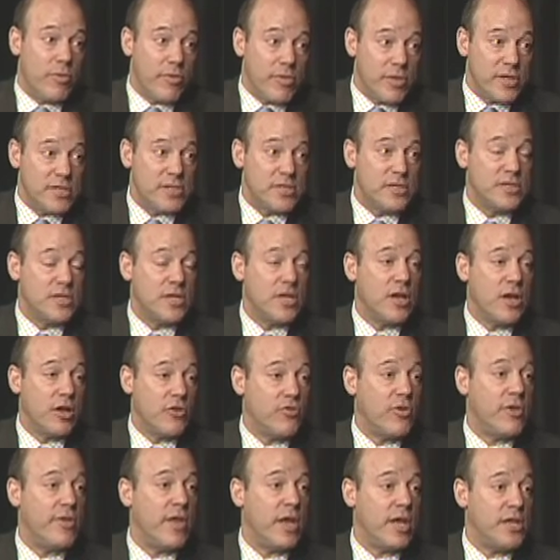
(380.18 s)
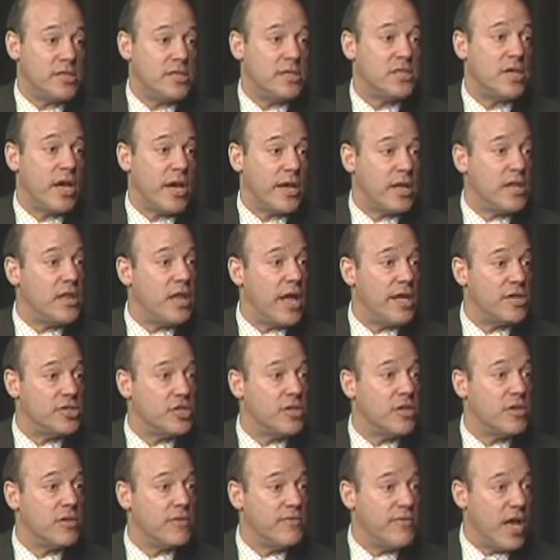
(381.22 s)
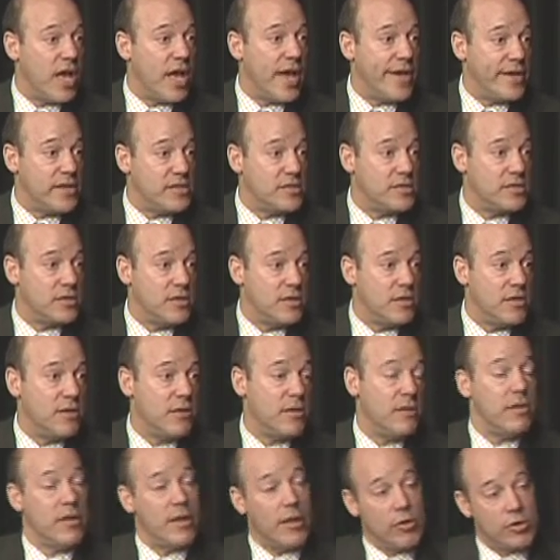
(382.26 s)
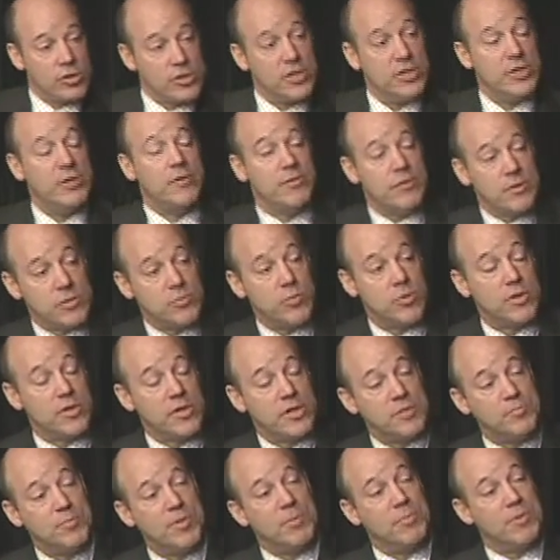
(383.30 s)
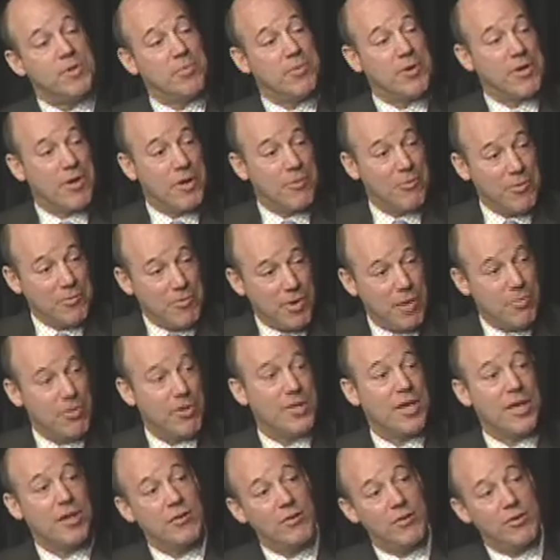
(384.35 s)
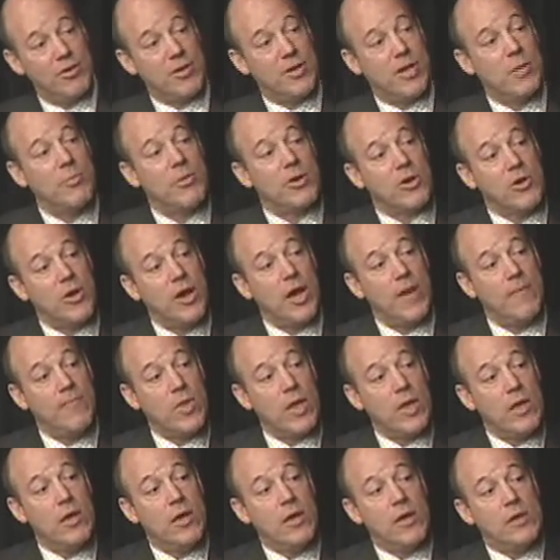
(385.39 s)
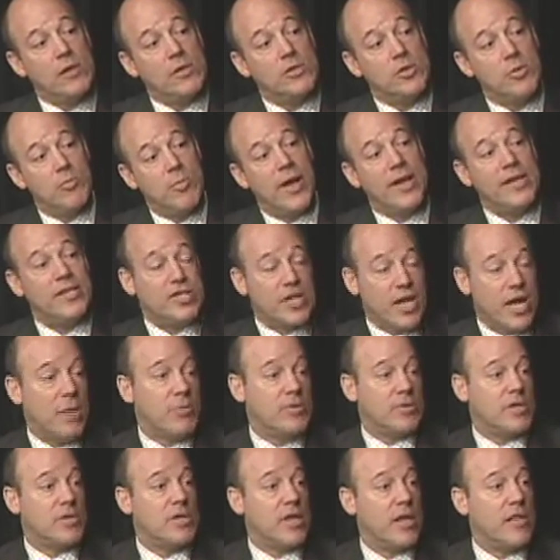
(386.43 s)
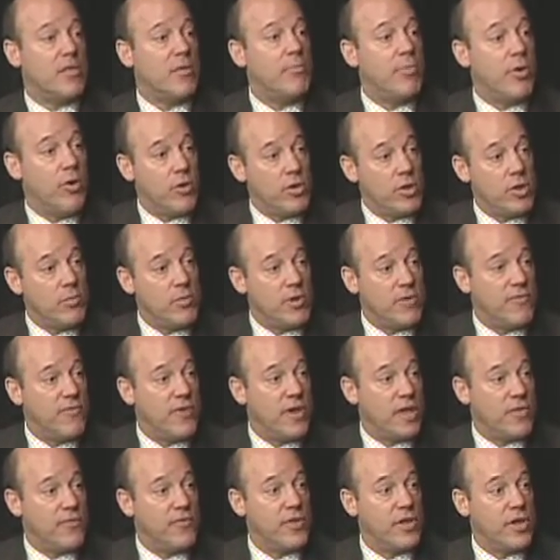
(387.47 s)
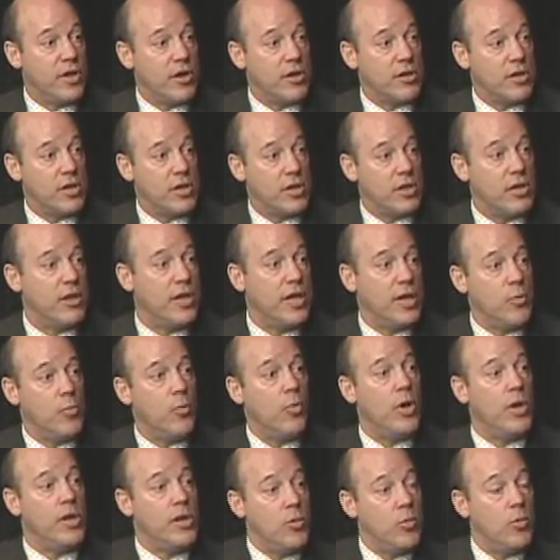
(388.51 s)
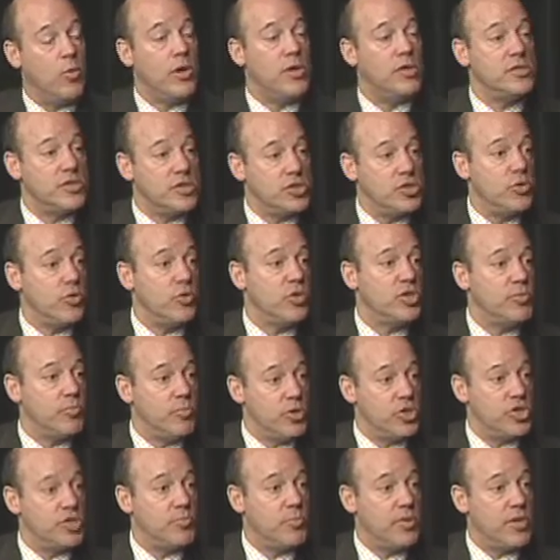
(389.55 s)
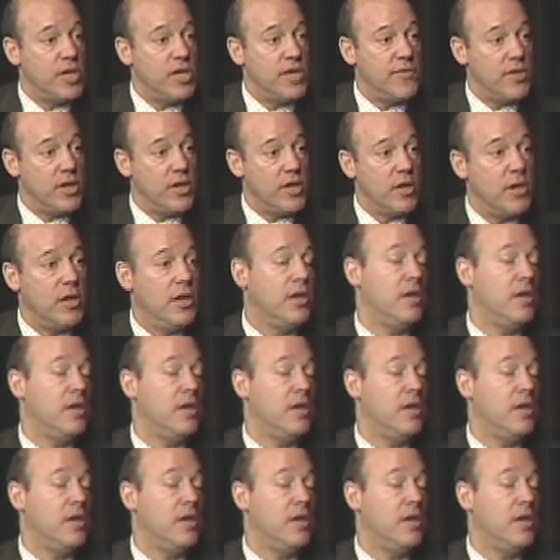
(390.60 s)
This is a country that has its ideological divides. Largely is what leads people to become Republican or Democrat. So my job is to take the podium and faithfully articulate what it was that George Bush believed in,